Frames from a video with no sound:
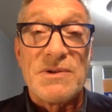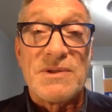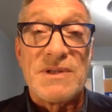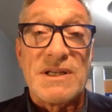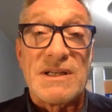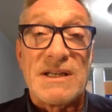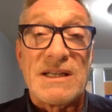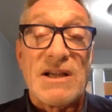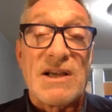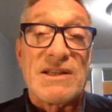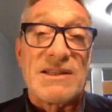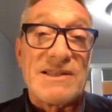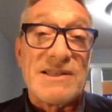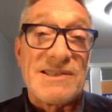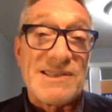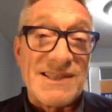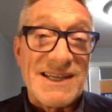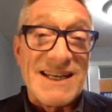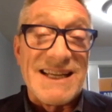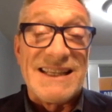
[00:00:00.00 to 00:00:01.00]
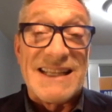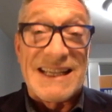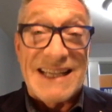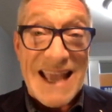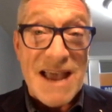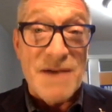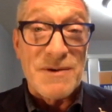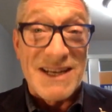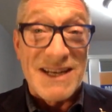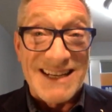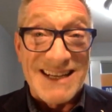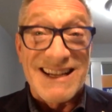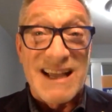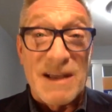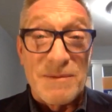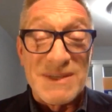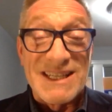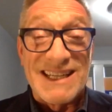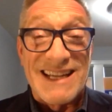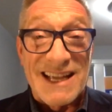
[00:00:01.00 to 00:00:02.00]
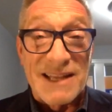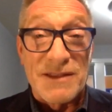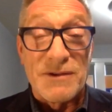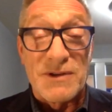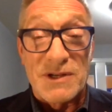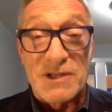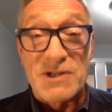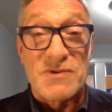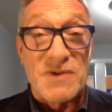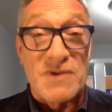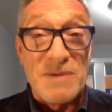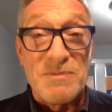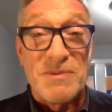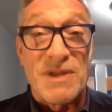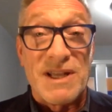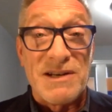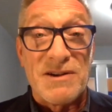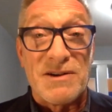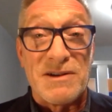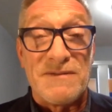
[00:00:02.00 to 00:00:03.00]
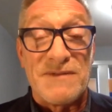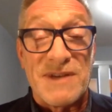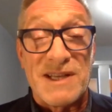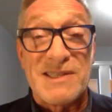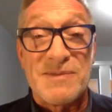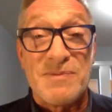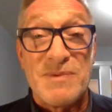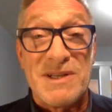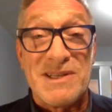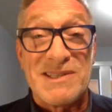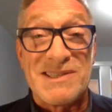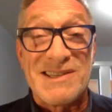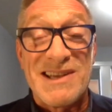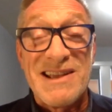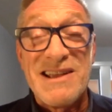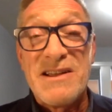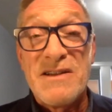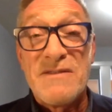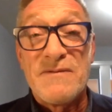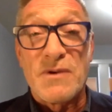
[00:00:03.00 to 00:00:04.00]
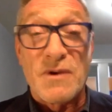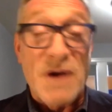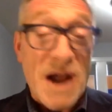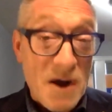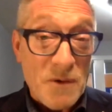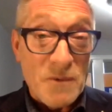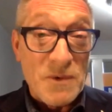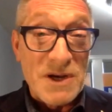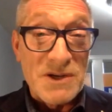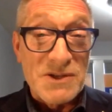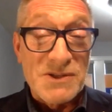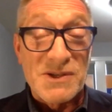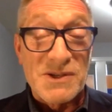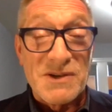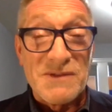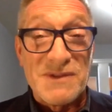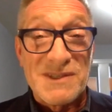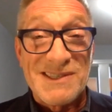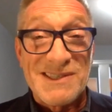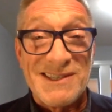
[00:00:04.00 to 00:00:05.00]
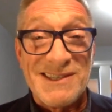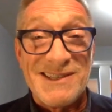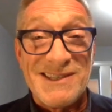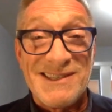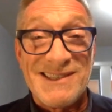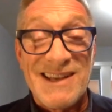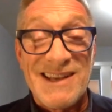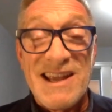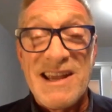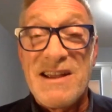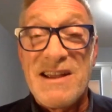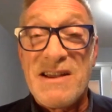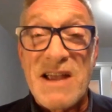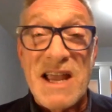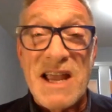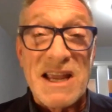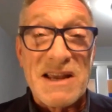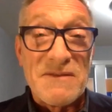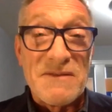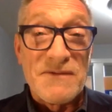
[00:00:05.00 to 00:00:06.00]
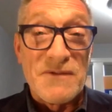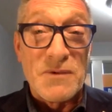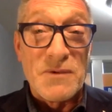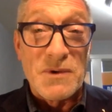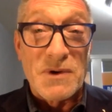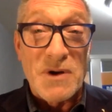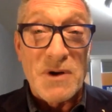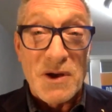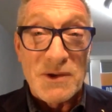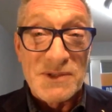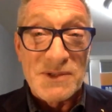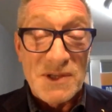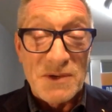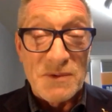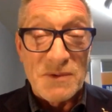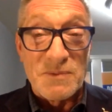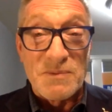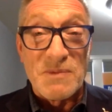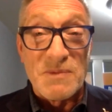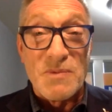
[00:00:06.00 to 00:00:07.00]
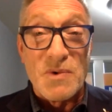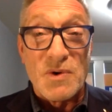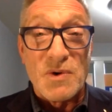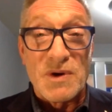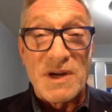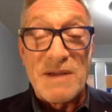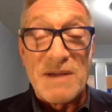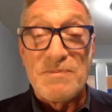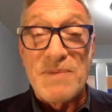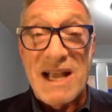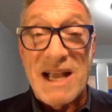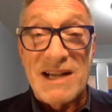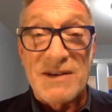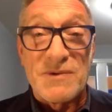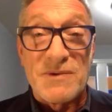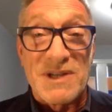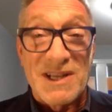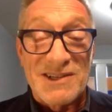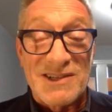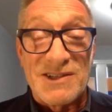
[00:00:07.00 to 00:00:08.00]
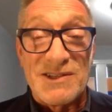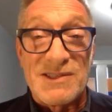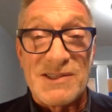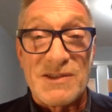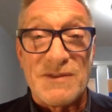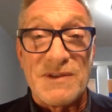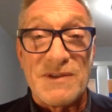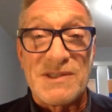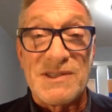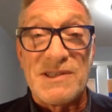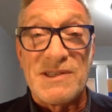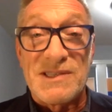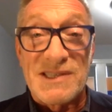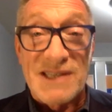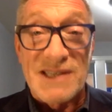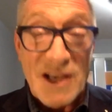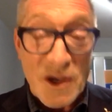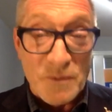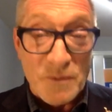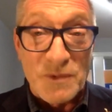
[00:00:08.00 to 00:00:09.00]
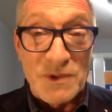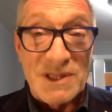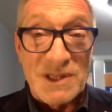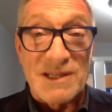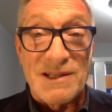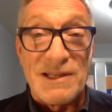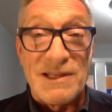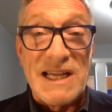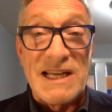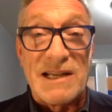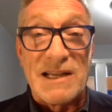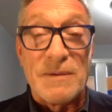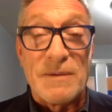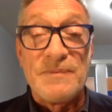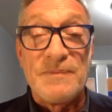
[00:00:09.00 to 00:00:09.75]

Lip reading: that got the city and the county to come together to streamline our investments for outreach services and for also more impact reduction services to help with the cleanup.